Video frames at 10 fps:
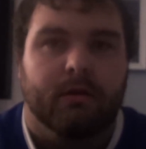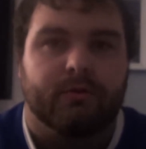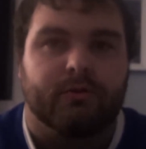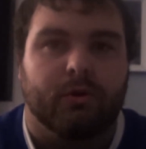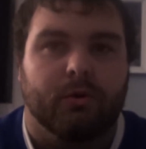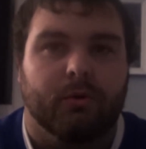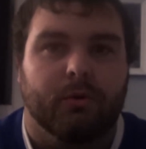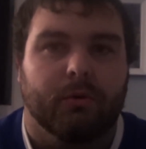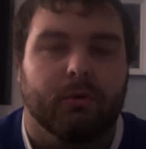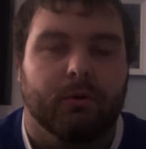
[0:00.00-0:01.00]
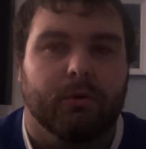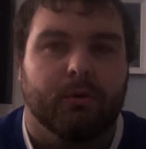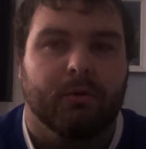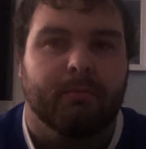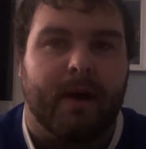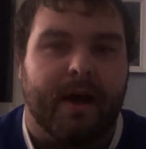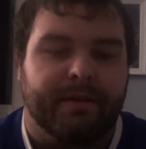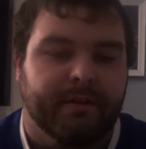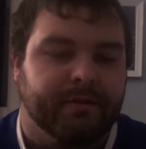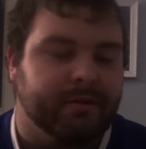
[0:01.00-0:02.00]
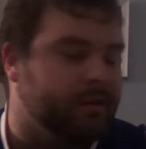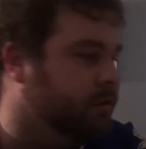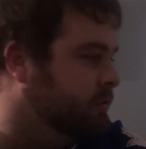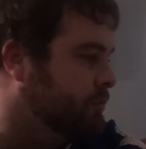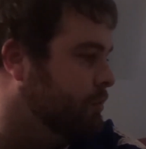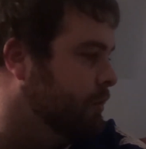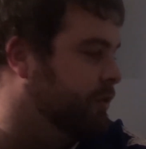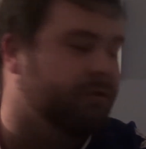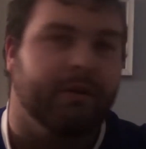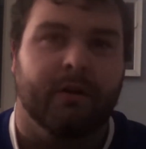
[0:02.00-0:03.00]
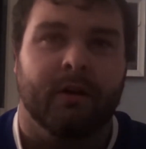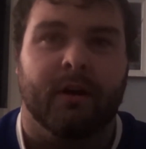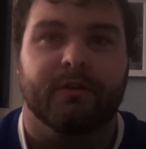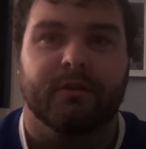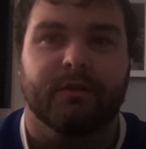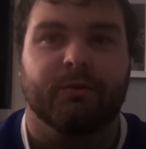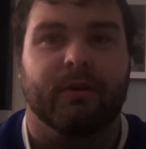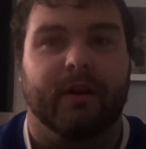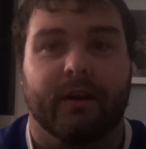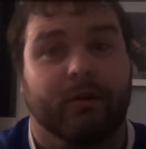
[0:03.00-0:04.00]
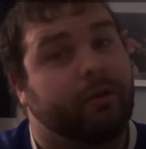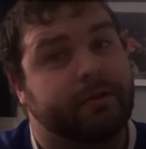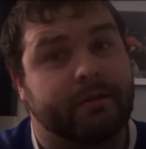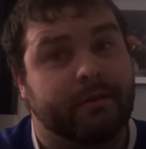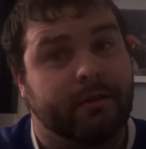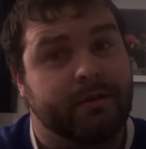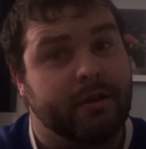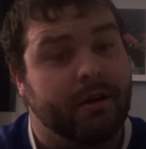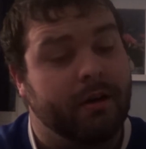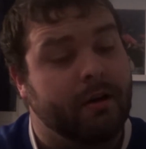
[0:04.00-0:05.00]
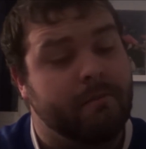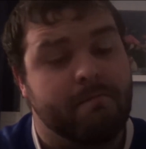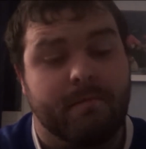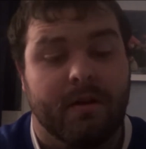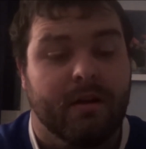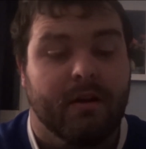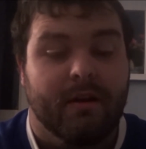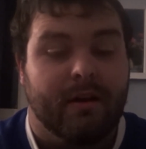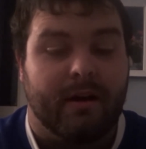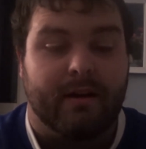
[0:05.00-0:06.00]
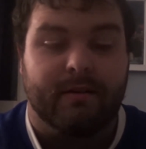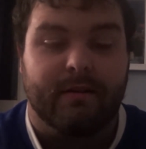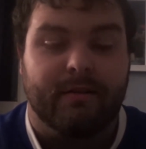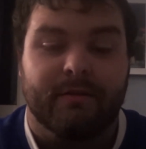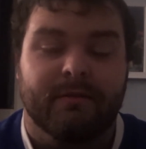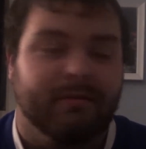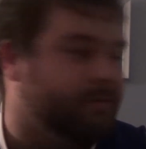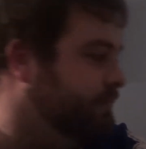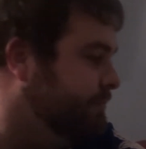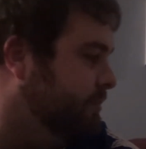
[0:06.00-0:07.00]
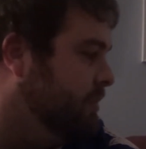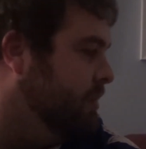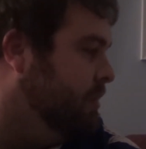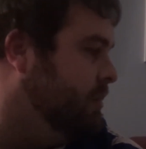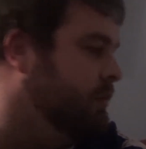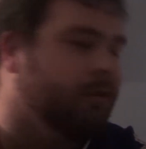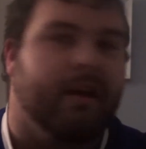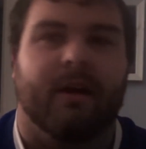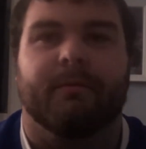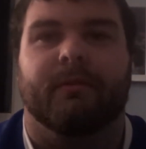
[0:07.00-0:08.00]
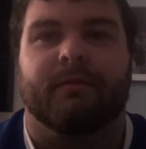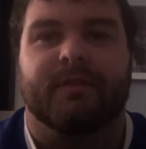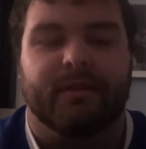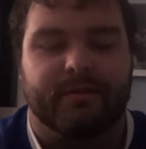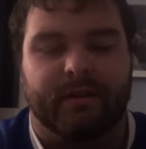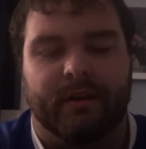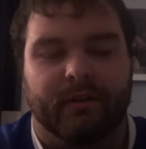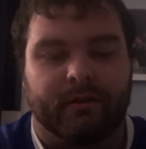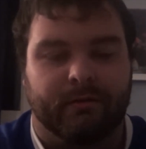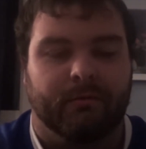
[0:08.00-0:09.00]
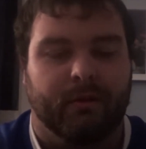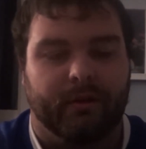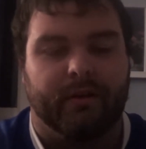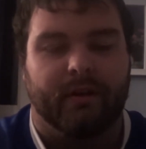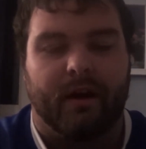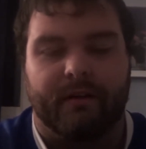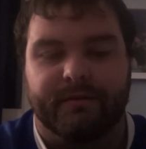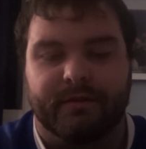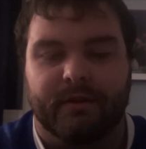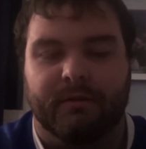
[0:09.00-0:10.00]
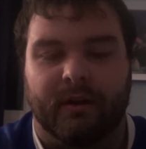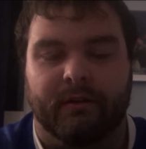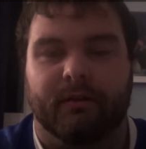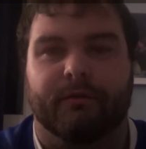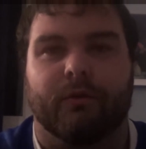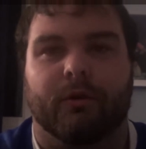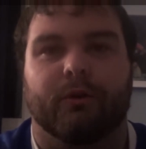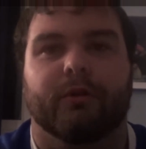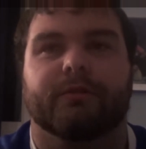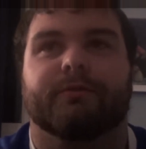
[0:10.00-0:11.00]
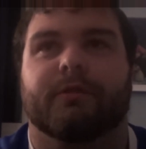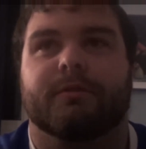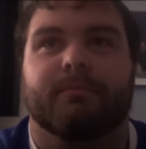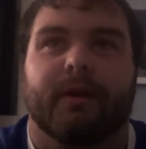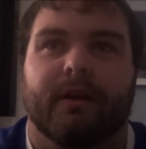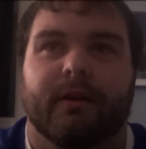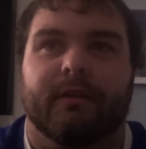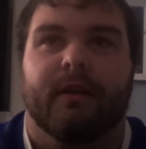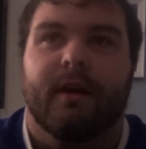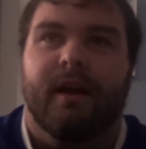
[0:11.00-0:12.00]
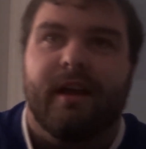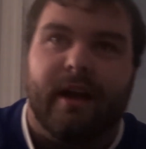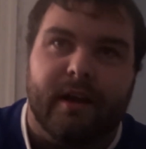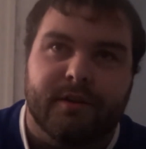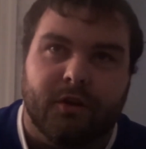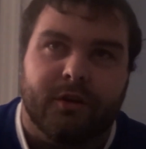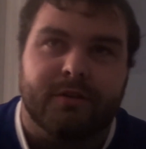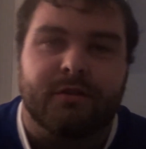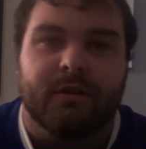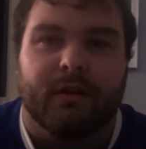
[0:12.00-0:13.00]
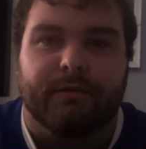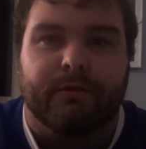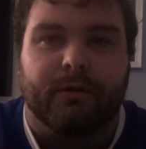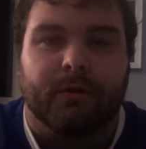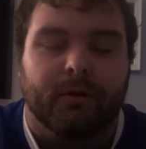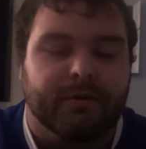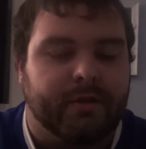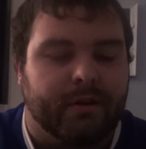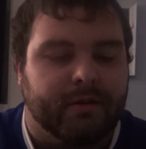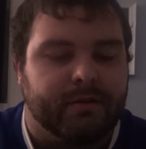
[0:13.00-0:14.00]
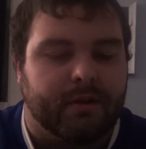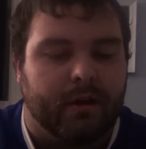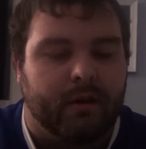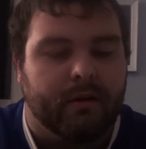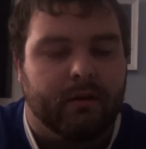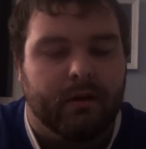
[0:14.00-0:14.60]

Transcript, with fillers: So Matthews is going to score 328 goals this year? I don't know. Yeah, but seriously, he looked really good, obviously, getting the four goals. First player in NHL history to get four goals in his uh,